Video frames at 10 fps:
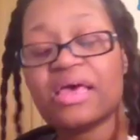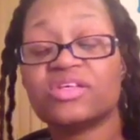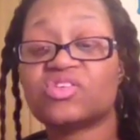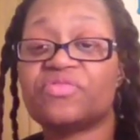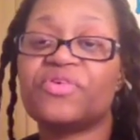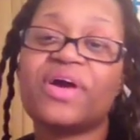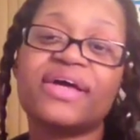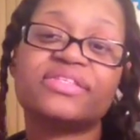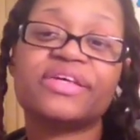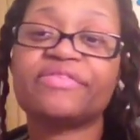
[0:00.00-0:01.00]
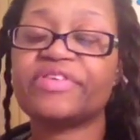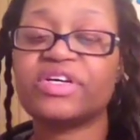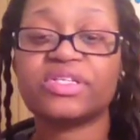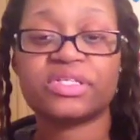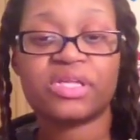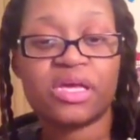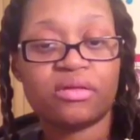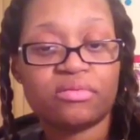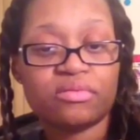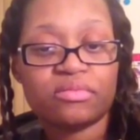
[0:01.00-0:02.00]
So if you guys think of a good
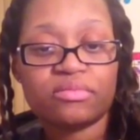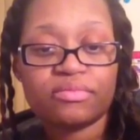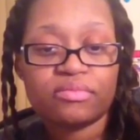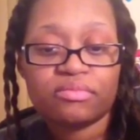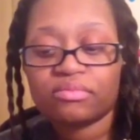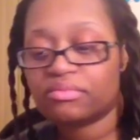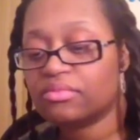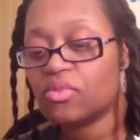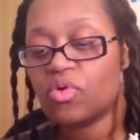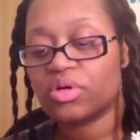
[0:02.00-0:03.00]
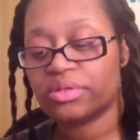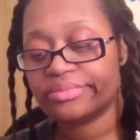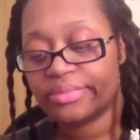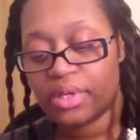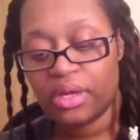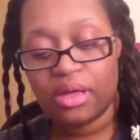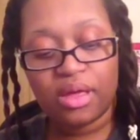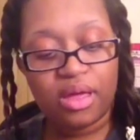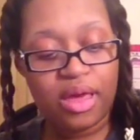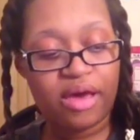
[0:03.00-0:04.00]
state or
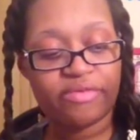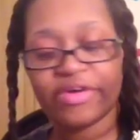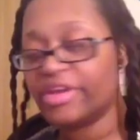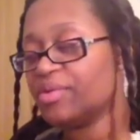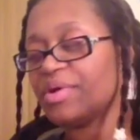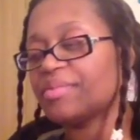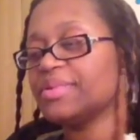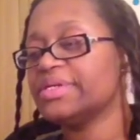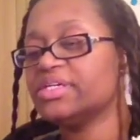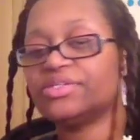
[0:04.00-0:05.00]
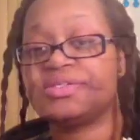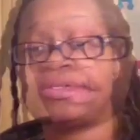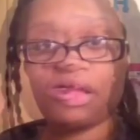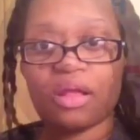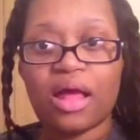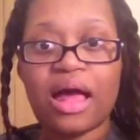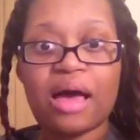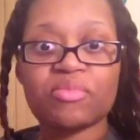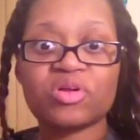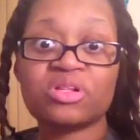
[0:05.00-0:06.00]
have any recommendations, tell me.
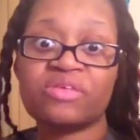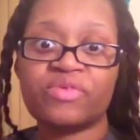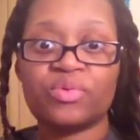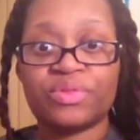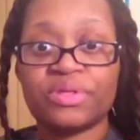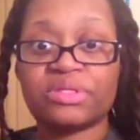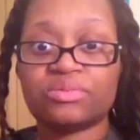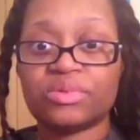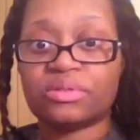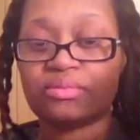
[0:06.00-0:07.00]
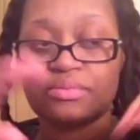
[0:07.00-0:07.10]
I'm going to leave you with this one.